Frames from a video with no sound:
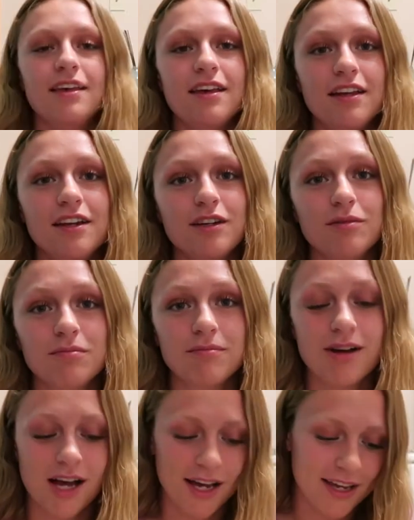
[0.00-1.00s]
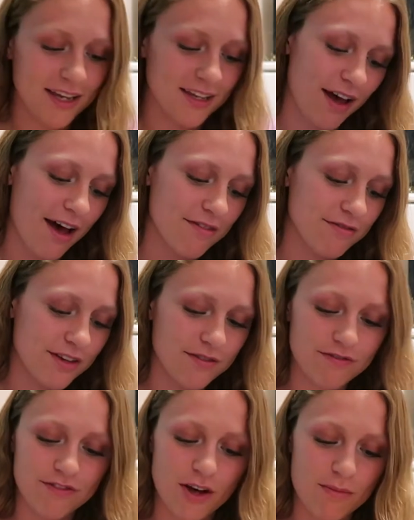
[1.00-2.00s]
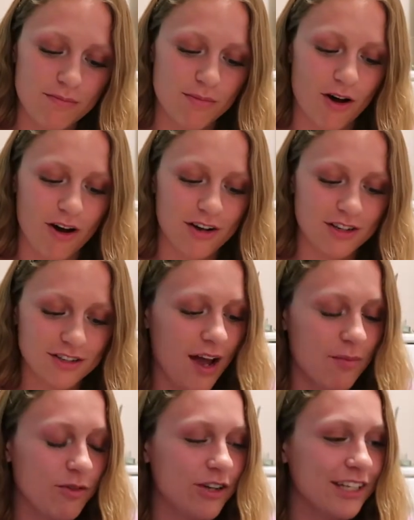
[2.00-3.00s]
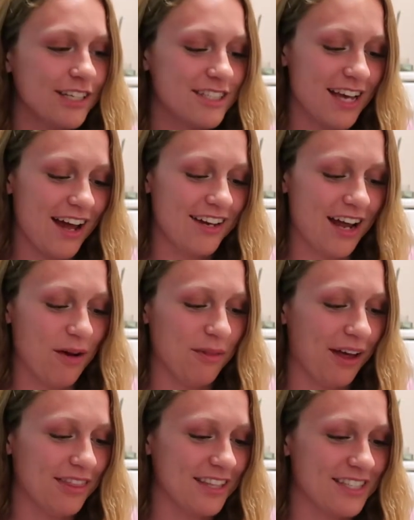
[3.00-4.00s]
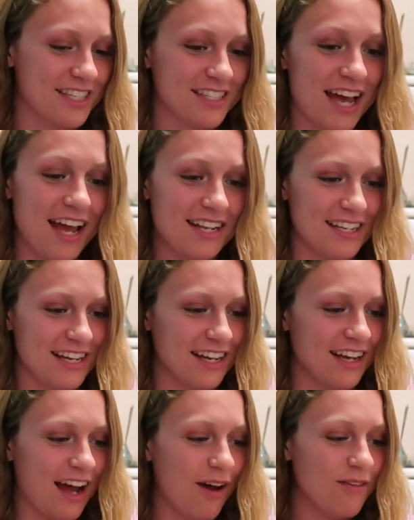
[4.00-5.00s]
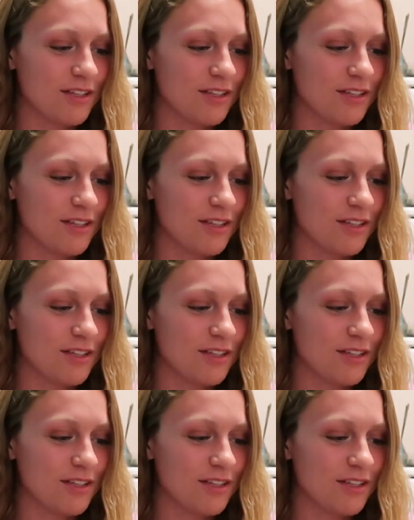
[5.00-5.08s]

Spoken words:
in my FabFitFun box. I'm really sad now that this is ending. I